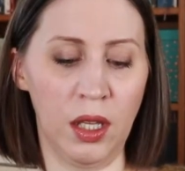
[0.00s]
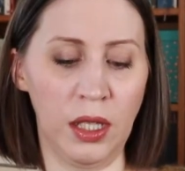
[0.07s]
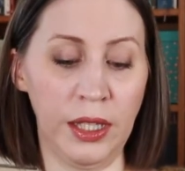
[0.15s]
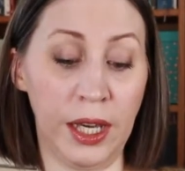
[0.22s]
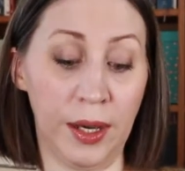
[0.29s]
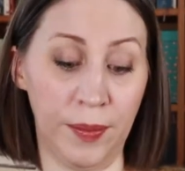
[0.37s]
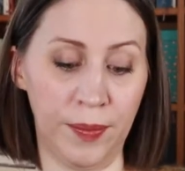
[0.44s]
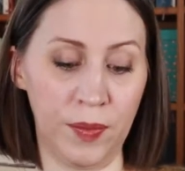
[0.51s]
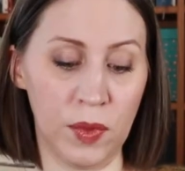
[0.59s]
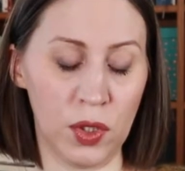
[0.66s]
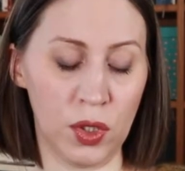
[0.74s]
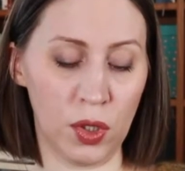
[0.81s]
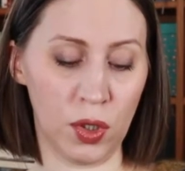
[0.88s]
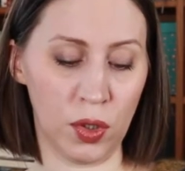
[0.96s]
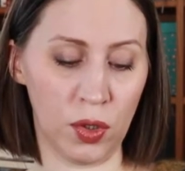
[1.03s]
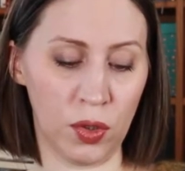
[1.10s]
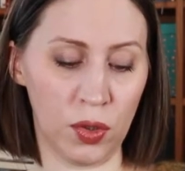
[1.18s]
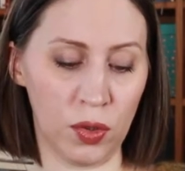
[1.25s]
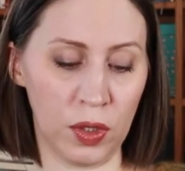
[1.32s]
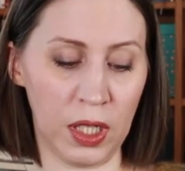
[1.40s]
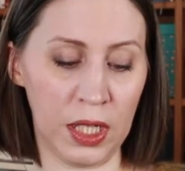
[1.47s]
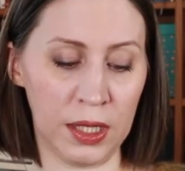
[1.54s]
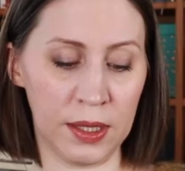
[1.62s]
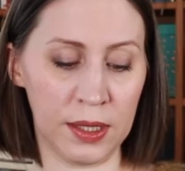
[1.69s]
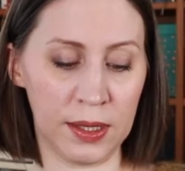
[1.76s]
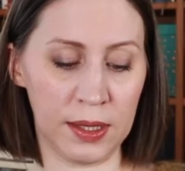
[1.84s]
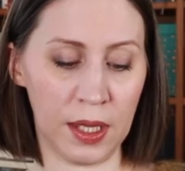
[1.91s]
Yeah, so
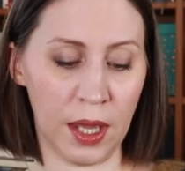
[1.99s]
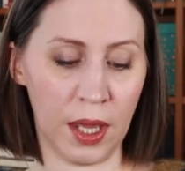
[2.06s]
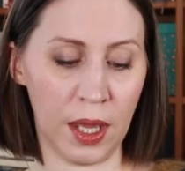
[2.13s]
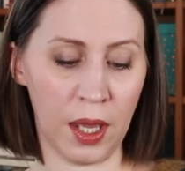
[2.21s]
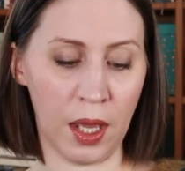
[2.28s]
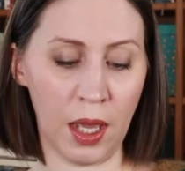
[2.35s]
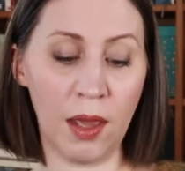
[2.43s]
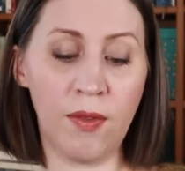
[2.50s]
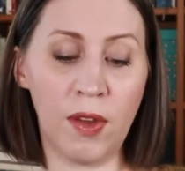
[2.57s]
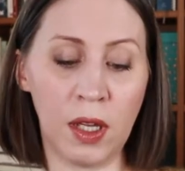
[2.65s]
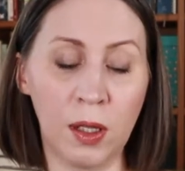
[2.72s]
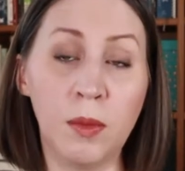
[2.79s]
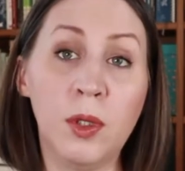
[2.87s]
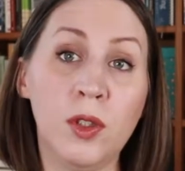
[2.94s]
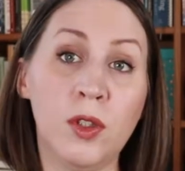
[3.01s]
it's available